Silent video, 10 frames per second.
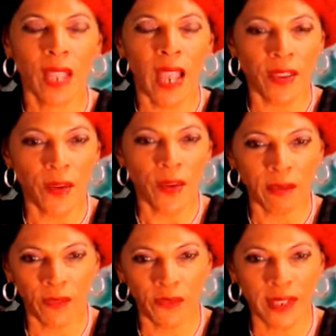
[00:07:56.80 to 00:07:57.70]
And you
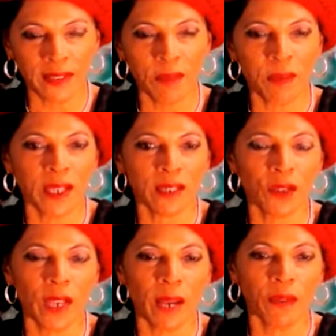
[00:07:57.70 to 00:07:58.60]
haven't fixed it because
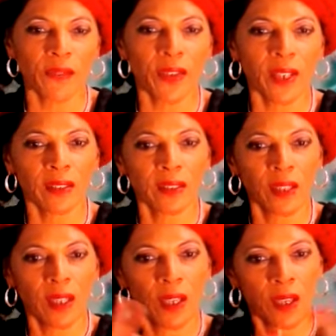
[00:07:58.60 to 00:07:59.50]
you haven't fixed
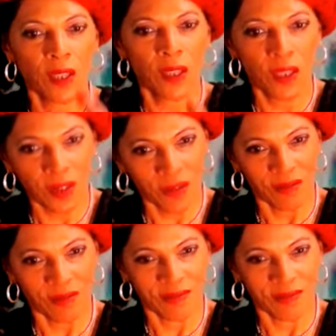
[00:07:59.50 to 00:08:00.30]
you.